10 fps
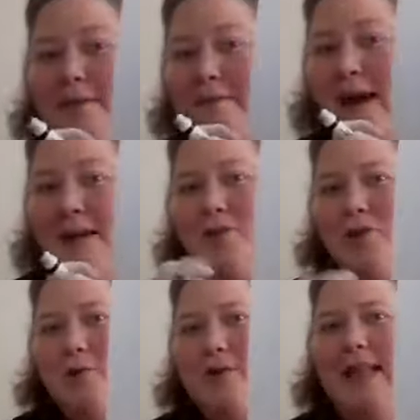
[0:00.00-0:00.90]
If I
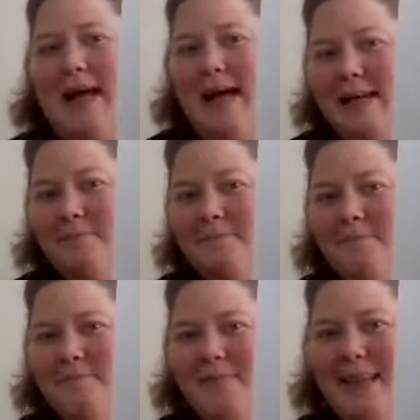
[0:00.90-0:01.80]
draw a line
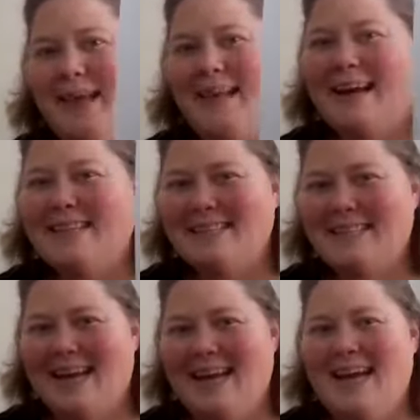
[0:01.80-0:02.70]
and I
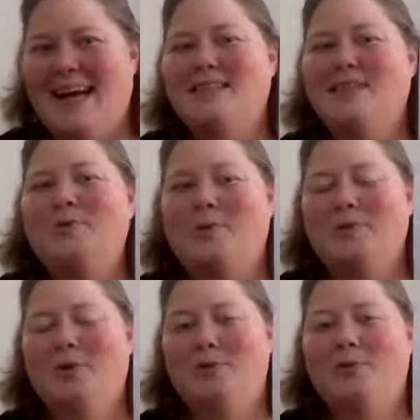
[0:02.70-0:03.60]
say, I don't
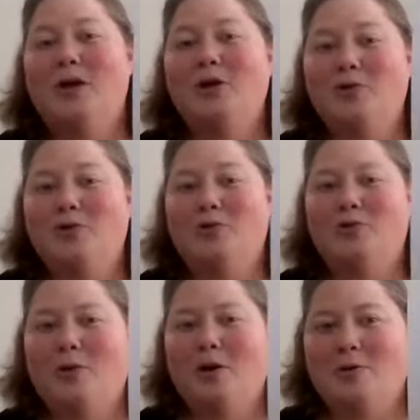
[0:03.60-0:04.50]
want you to
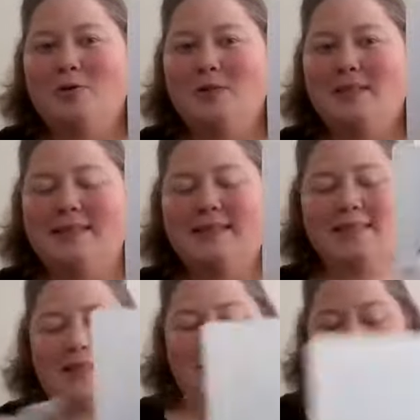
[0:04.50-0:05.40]
cross this